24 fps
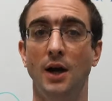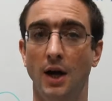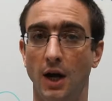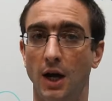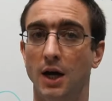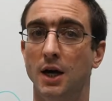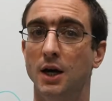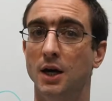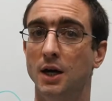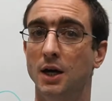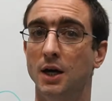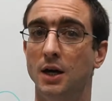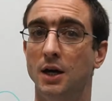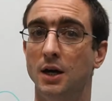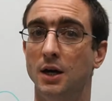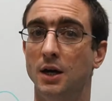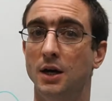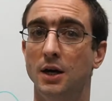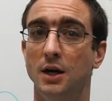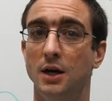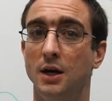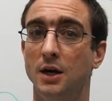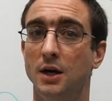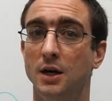
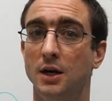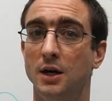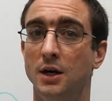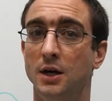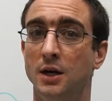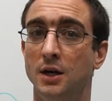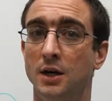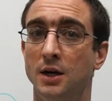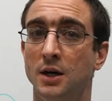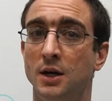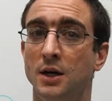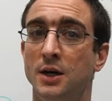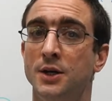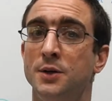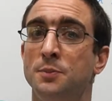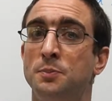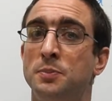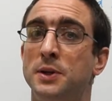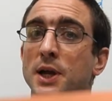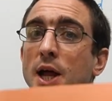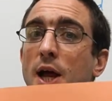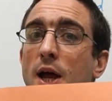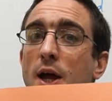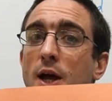And
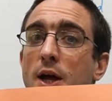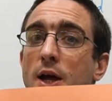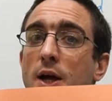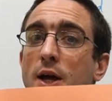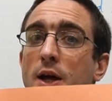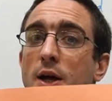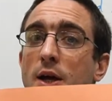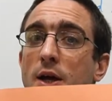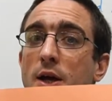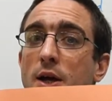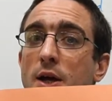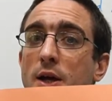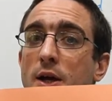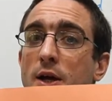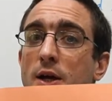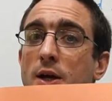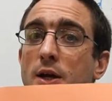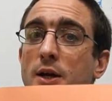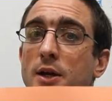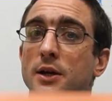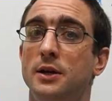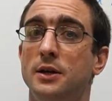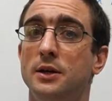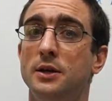
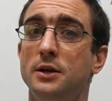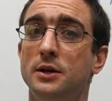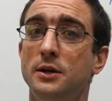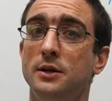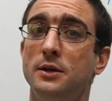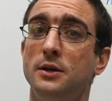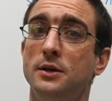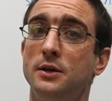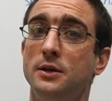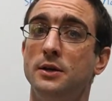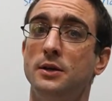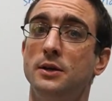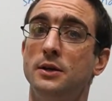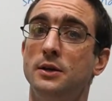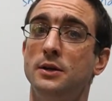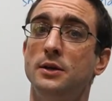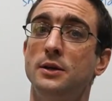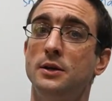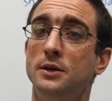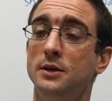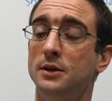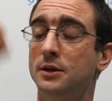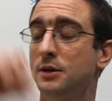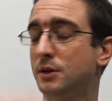play!
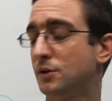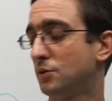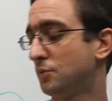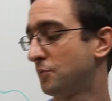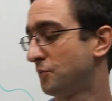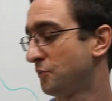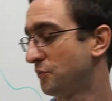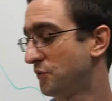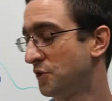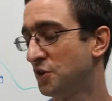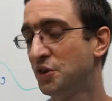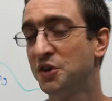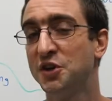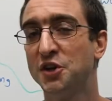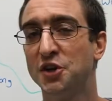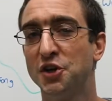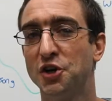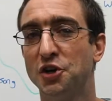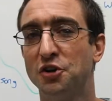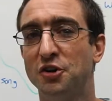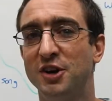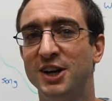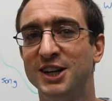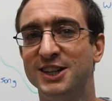Yay!
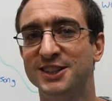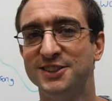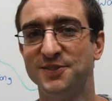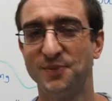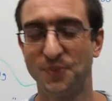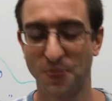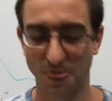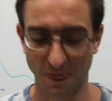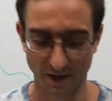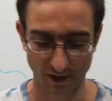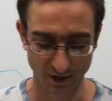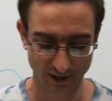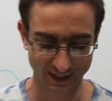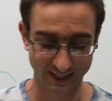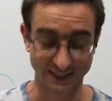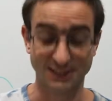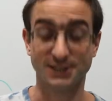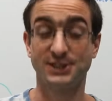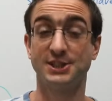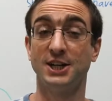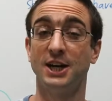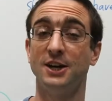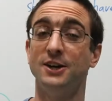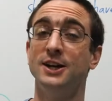Alright, okay,
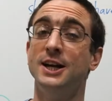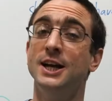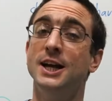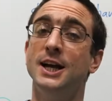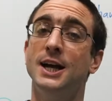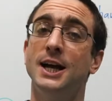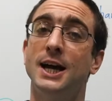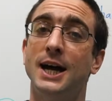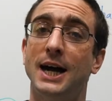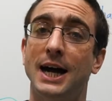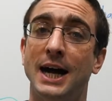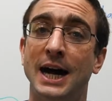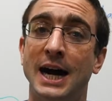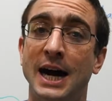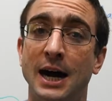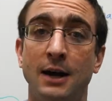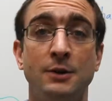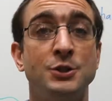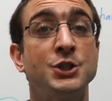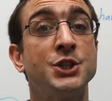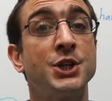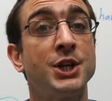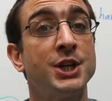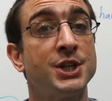so
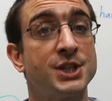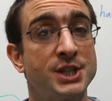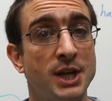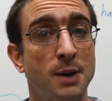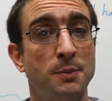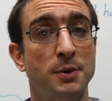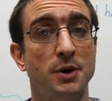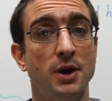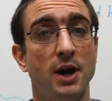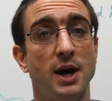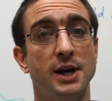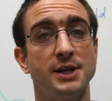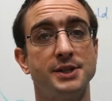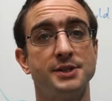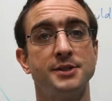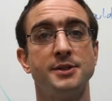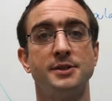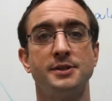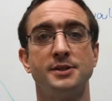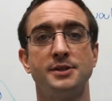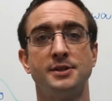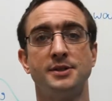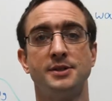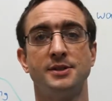I'm just going to
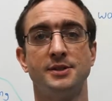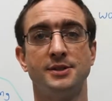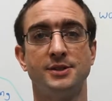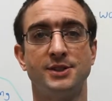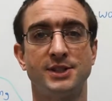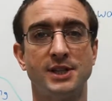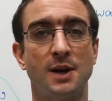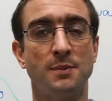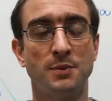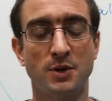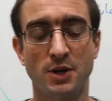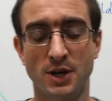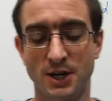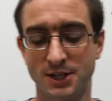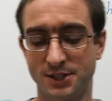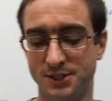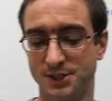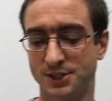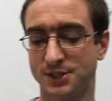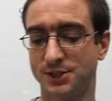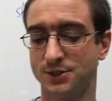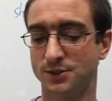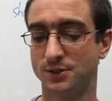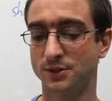summarise the
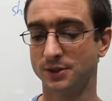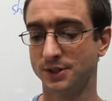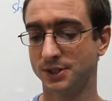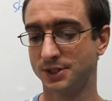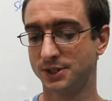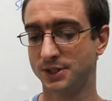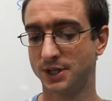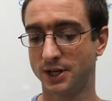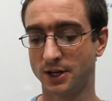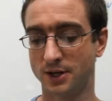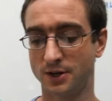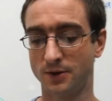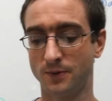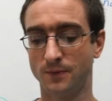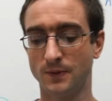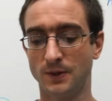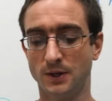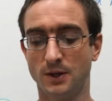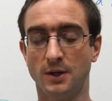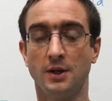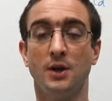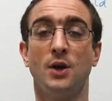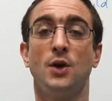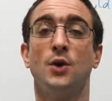story.
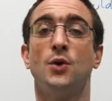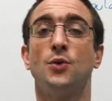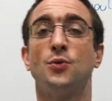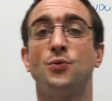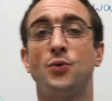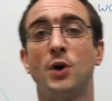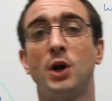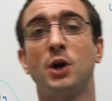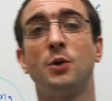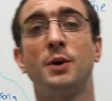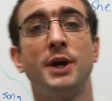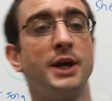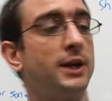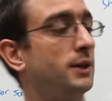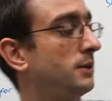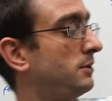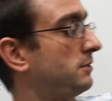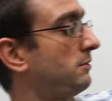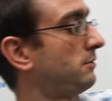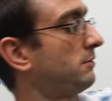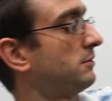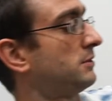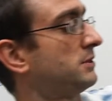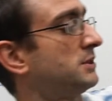So,
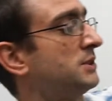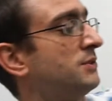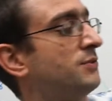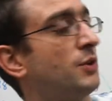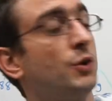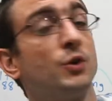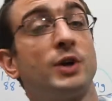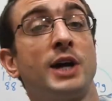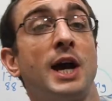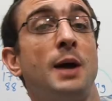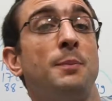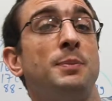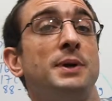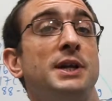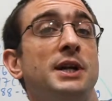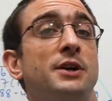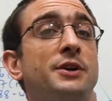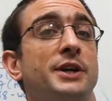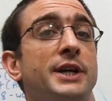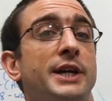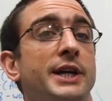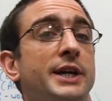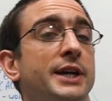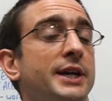following the
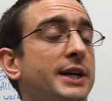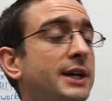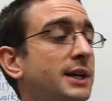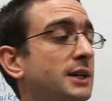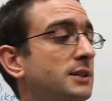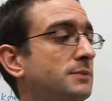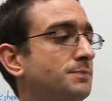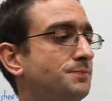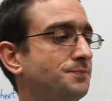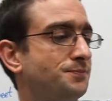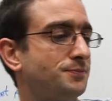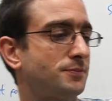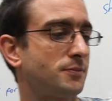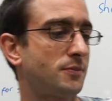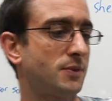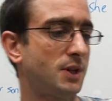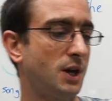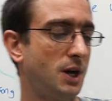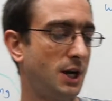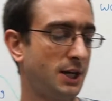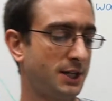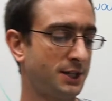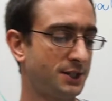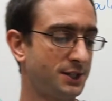vocabulary here,
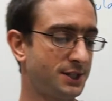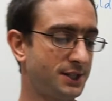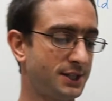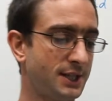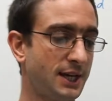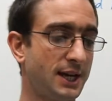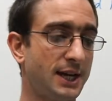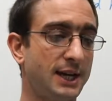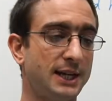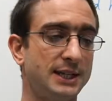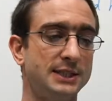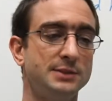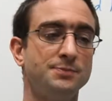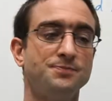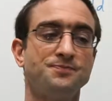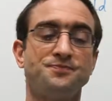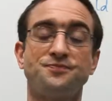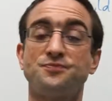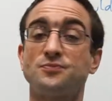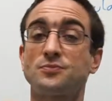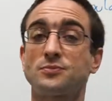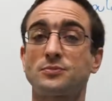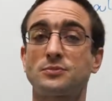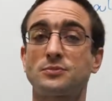I can say